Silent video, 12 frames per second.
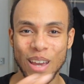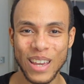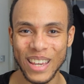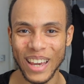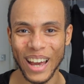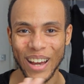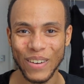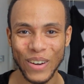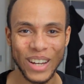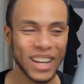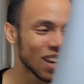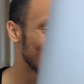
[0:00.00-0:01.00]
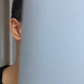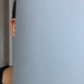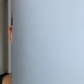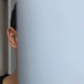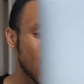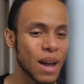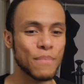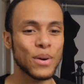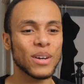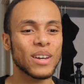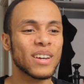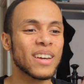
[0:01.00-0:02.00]
yeah, I got a
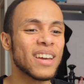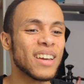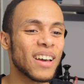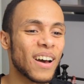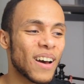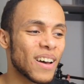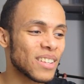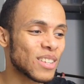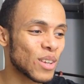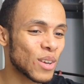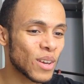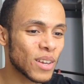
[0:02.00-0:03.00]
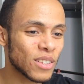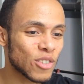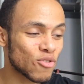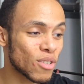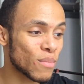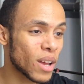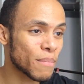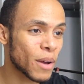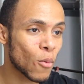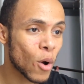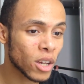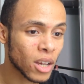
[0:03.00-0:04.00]
MacBook to streamline my
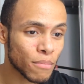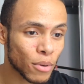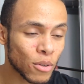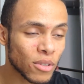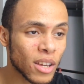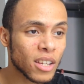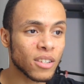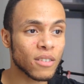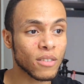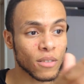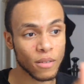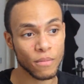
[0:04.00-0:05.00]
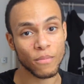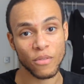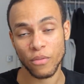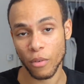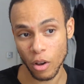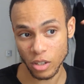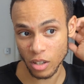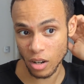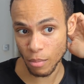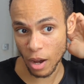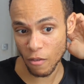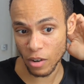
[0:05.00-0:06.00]
working process. It's faster than
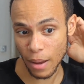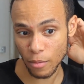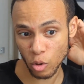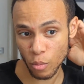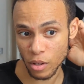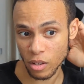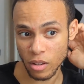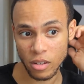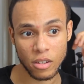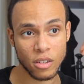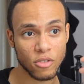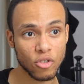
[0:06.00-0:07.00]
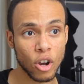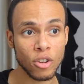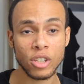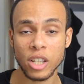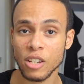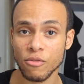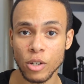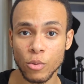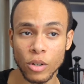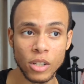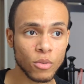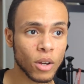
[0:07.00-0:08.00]
my other laptop. It charges less
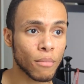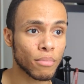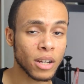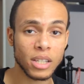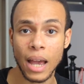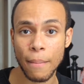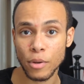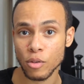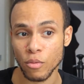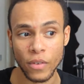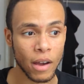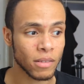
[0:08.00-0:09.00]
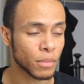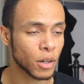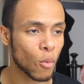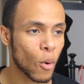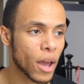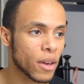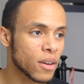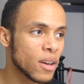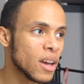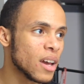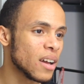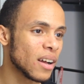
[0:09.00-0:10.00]
frequently, so I can bring it to campus without having to bring a wire.
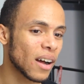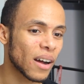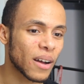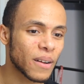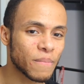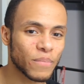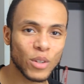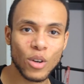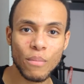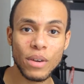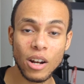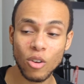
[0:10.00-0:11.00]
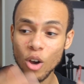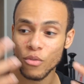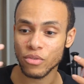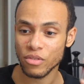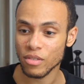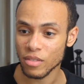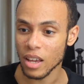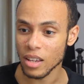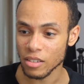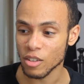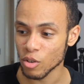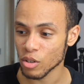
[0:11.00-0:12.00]
I made a lot of
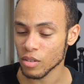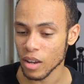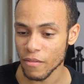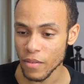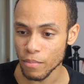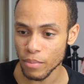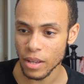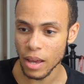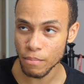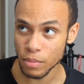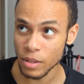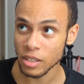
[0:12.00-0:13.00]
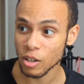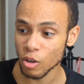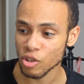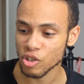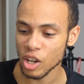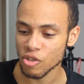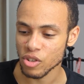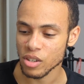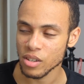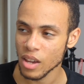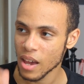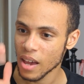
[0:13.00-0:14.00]
good. I've implemented a lot of
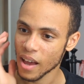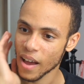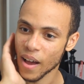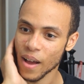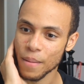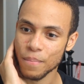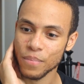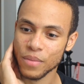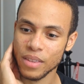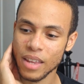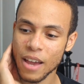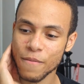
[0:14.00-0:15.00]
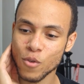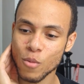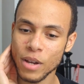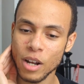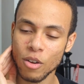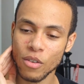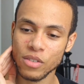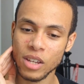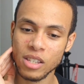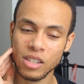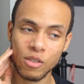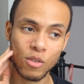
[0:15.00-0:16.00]
changes that I thought made a lot of
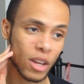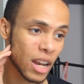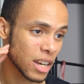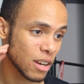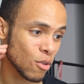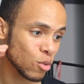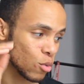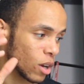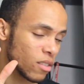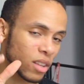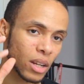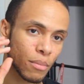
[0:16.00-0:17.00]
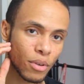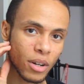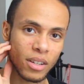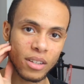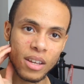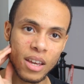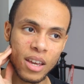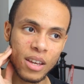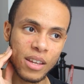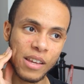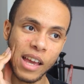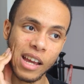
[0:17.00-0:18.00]
sense, and it was all kind of deliberate.
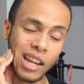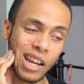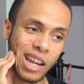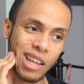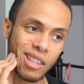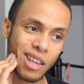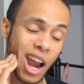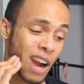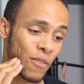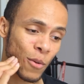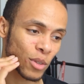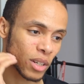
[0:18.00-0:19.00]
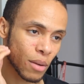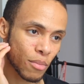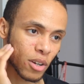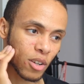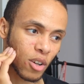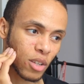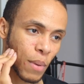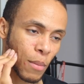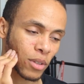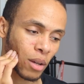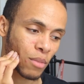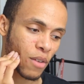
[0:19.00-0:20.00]
Everything was deliberate. I spent
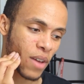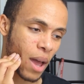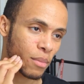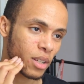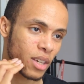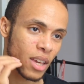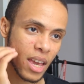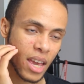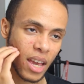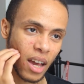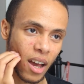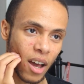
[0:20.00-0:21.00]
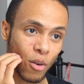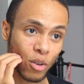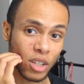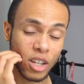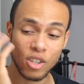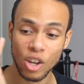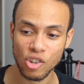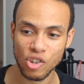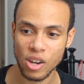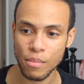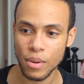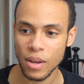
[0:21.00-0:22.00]
more time with my family. I got the
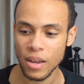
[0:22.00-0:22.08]
internship.